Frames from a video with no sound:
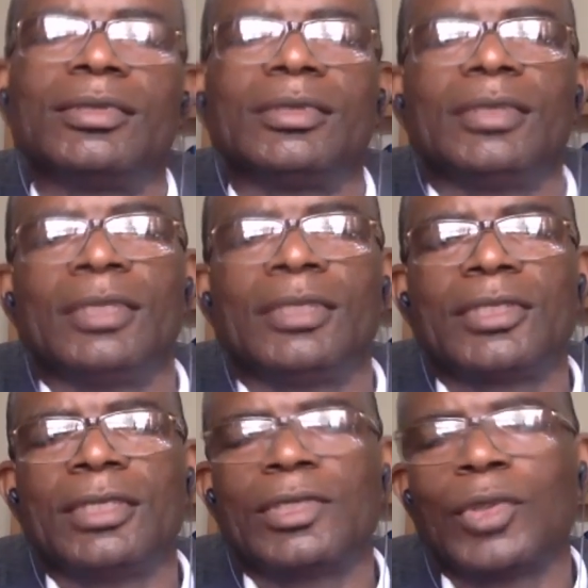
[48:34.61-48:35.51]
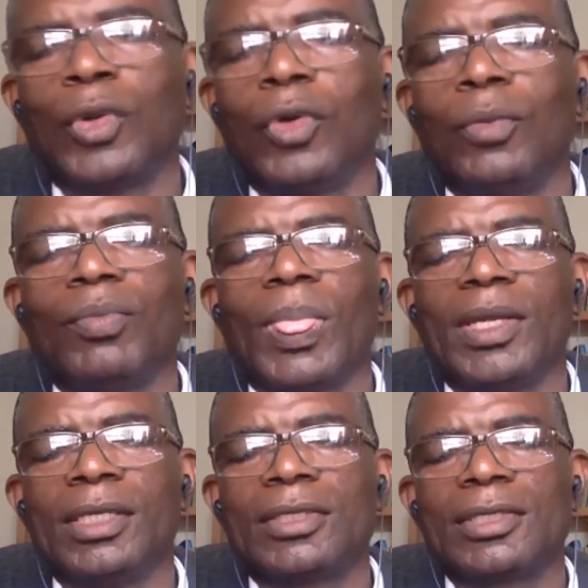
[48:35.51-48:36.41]
It's home,
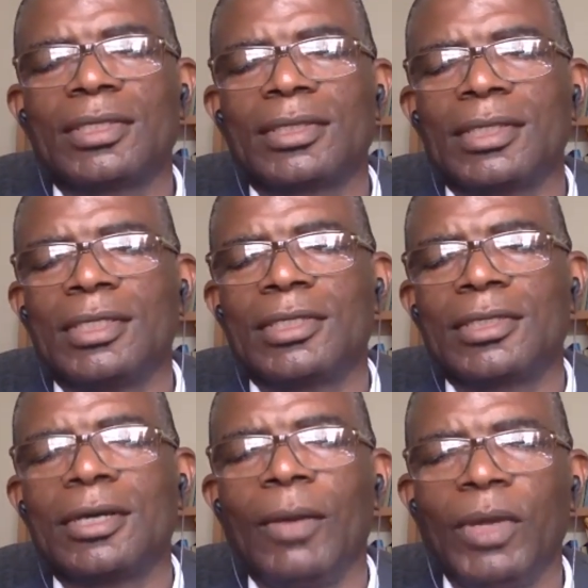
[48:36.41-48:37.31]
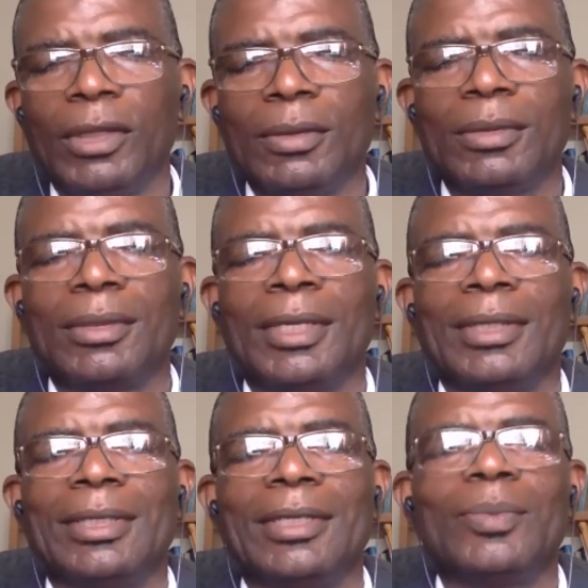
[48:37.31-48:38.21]
it's coming
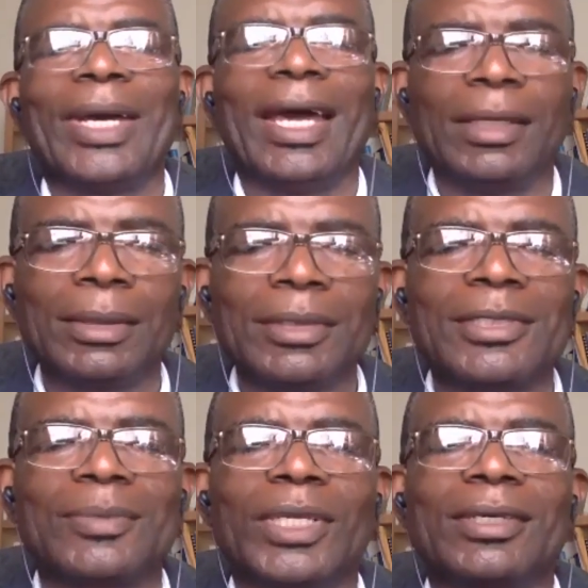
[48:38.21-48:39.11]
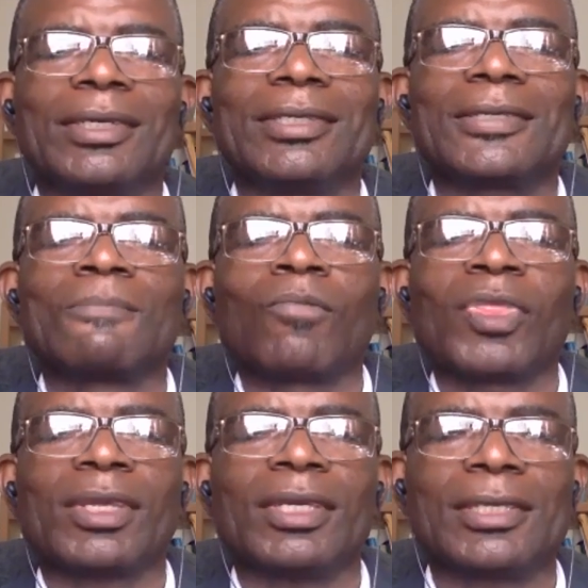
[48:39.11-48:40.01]
in piles because
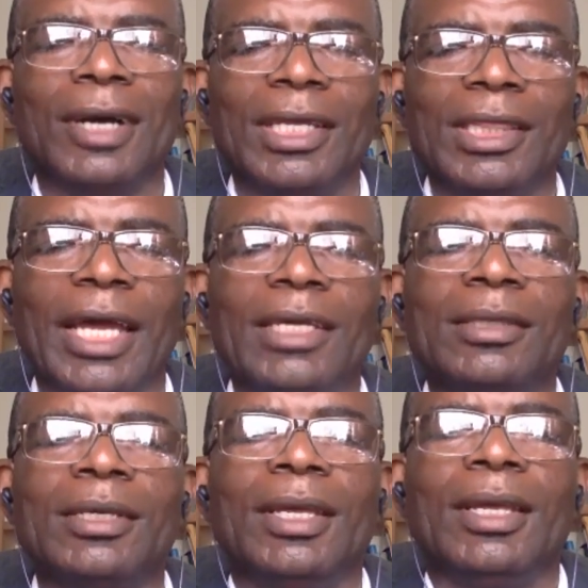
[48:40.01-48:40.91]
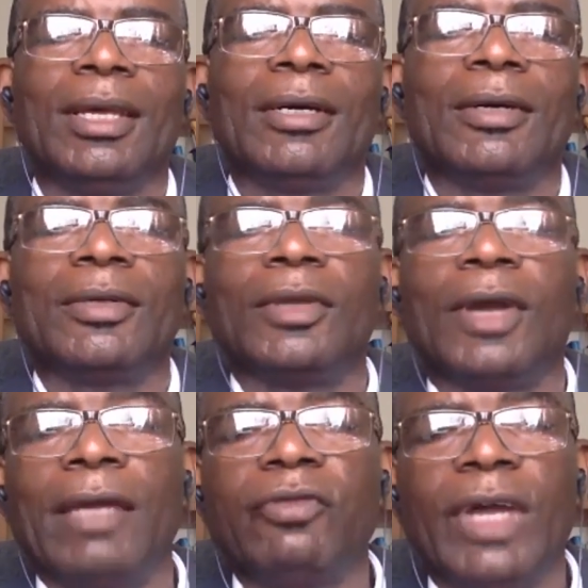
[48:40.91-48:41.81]
it's online.
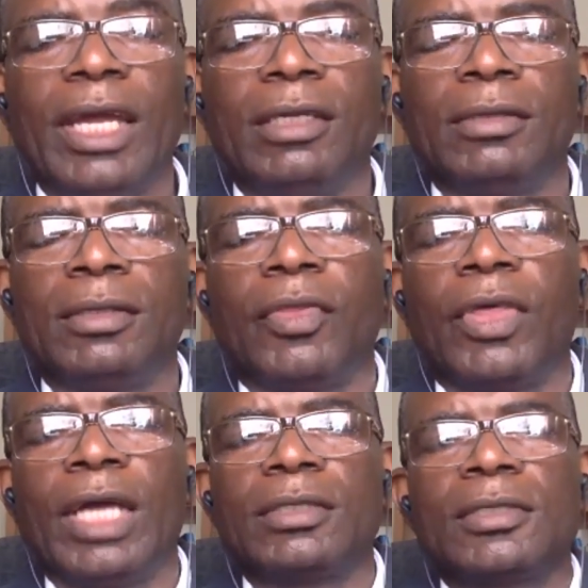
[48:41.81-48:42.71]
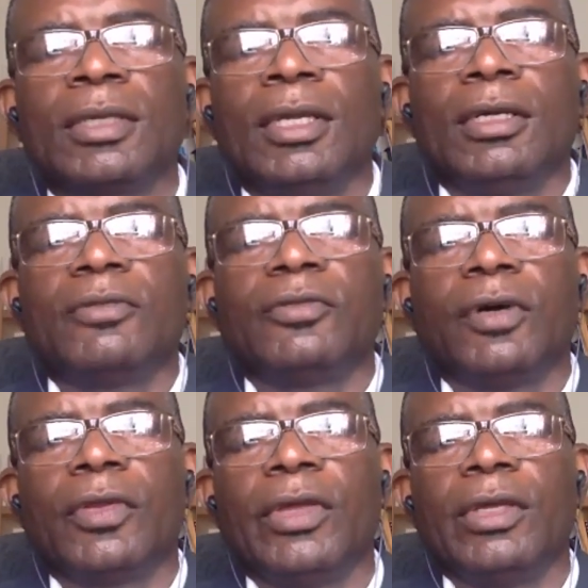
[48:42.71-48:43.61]
I find that
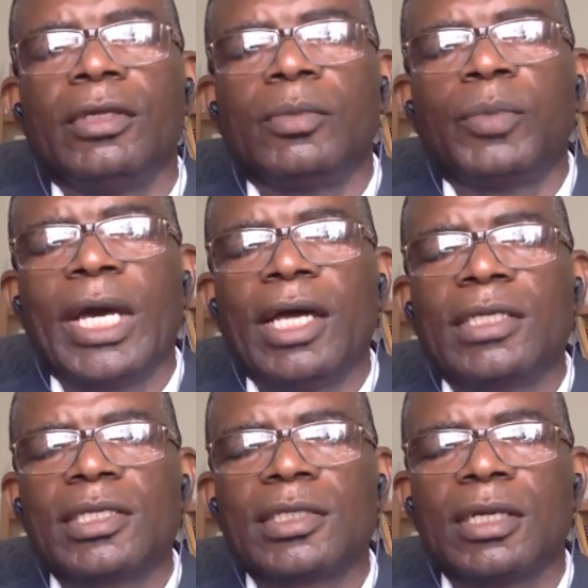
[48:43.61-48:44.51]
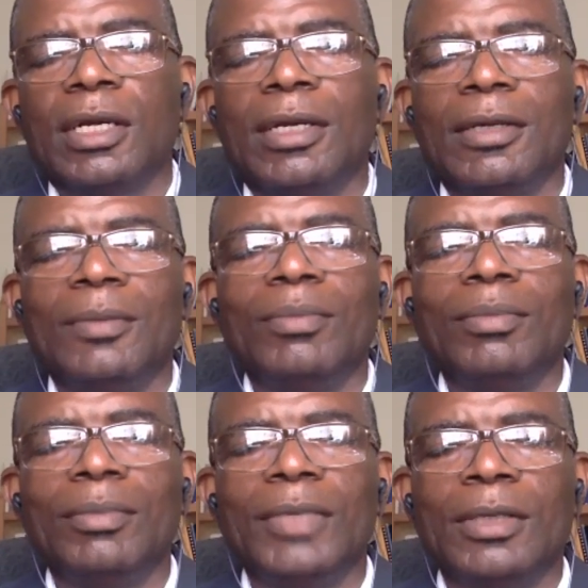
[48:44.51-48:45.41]
for the past
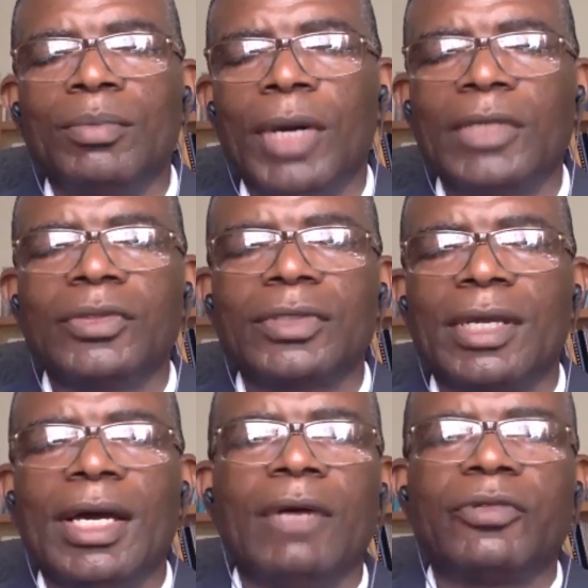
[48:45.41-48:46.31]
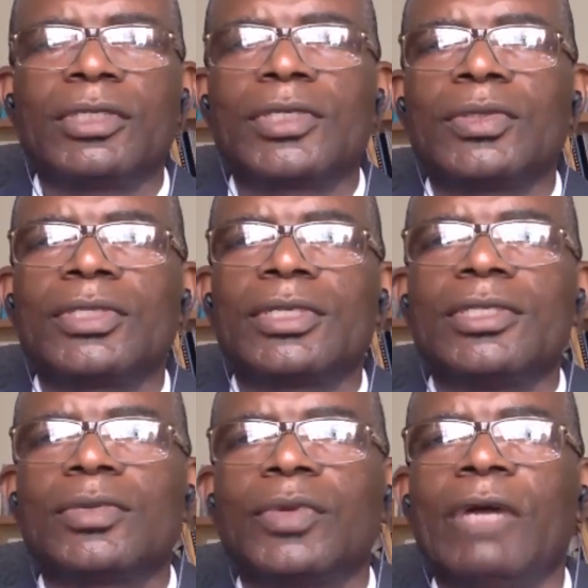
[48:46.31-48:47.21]
a month and a half or so
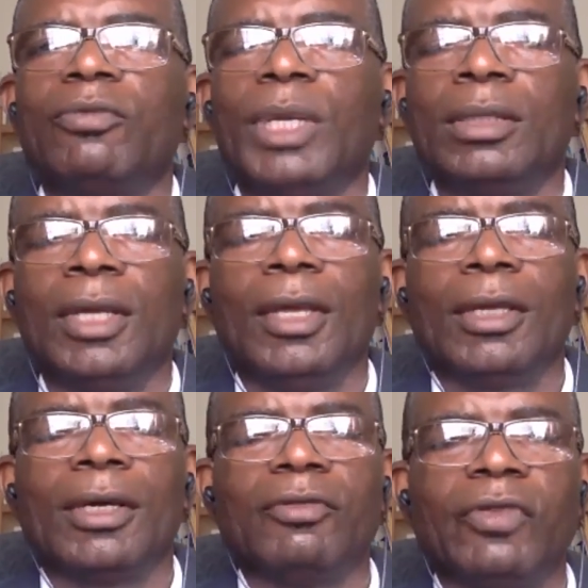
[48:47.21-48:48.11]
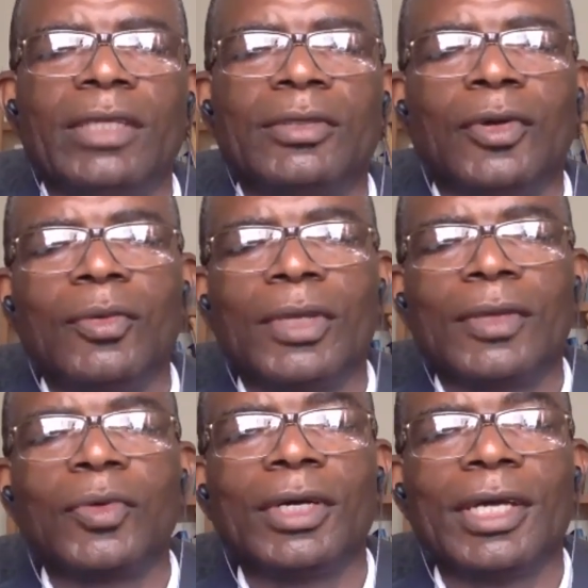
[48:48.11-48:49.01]
since we have been confined to home,
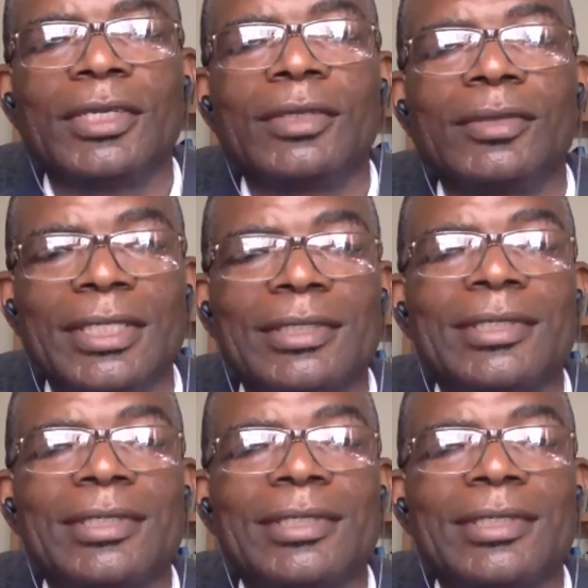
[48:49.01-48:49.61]
that work has increased